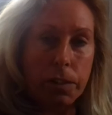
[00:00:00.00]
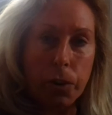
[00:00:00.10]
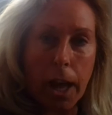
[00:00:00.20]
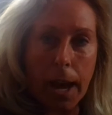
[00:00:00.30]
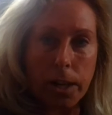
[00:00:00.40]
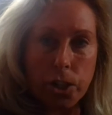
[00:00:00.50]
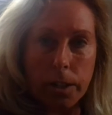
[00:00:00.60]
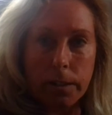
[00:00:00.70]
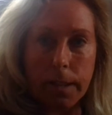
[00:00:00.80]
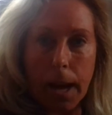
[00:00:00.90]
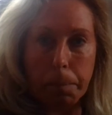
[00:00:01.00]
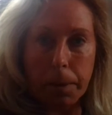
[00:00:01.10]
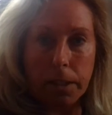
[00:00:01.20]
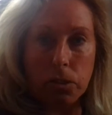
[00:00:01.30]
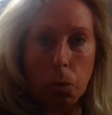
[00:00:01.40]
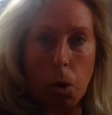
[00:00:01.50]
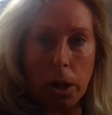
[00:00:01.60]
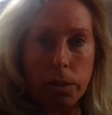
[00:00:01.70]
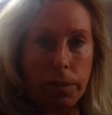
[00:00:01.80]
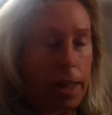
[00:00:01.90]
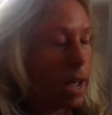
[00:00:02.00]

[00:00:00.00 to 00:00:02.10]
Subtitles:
different action is happening. So watch